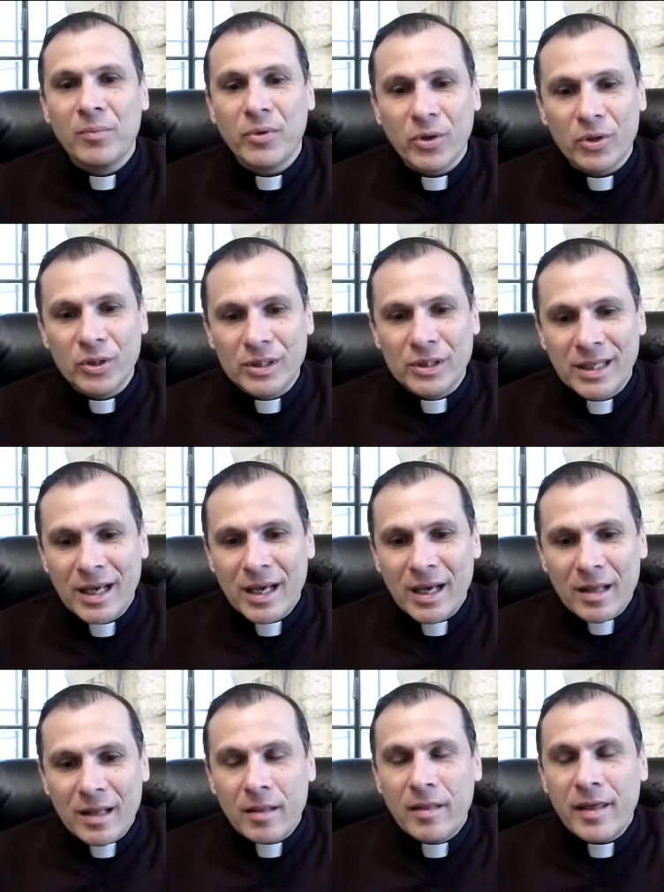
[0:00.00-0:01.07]
because
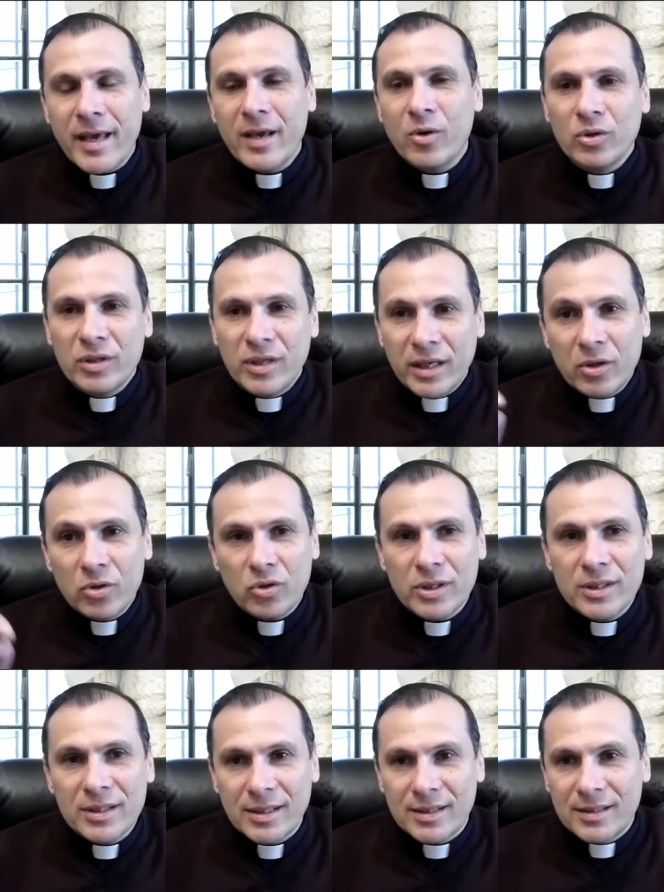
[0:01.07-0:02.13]
they continue to
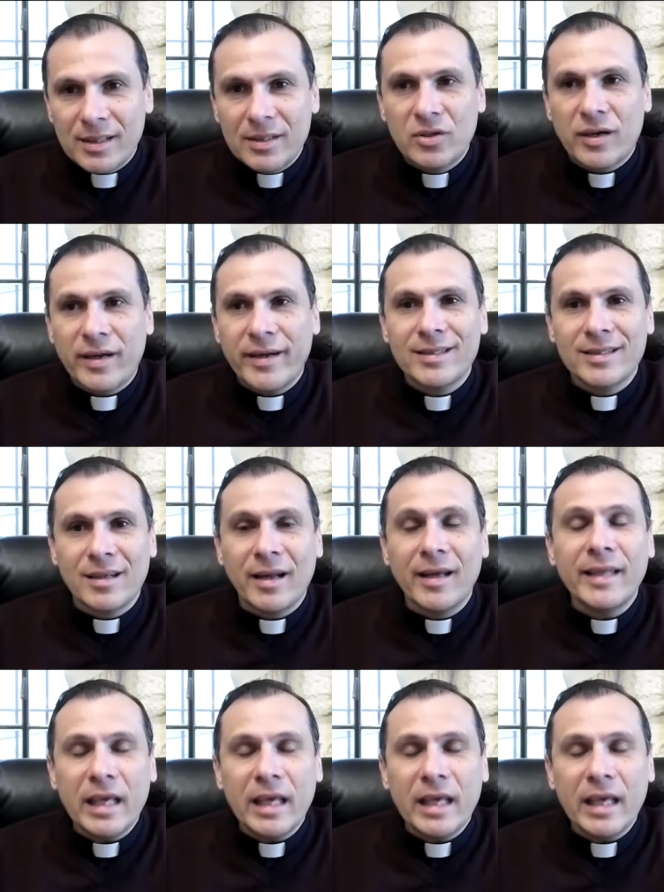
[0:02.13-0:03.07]
insist Israel is right,